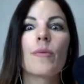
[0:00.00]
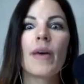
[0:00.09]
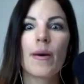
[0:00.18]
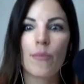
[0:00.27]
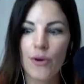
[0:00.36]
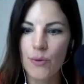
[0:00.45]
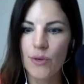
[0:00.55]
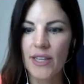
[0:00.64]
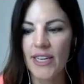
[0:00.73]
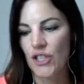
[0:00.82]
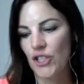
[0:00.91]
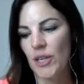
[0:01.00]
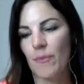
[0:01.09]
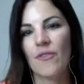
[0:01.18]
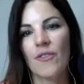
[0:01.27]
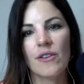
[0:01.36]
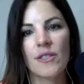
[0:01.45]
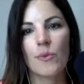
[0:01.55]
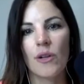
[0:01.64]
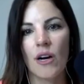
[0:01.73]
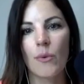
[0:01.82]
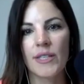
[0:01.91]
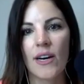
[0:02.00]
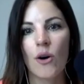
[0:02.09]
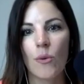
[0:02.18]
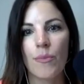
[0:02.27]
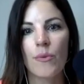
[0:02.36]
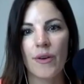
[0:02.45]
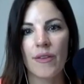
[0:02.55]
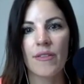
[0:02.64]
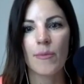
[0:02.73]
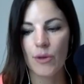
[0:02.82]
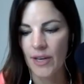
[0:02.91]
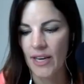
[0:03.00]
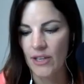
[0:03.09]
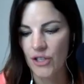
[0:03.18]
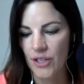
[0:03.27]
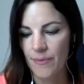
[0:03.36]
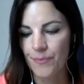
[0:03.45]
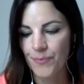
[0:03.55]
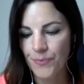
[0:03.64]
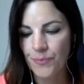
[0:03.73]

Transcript: remembering relationship first will always help with communication.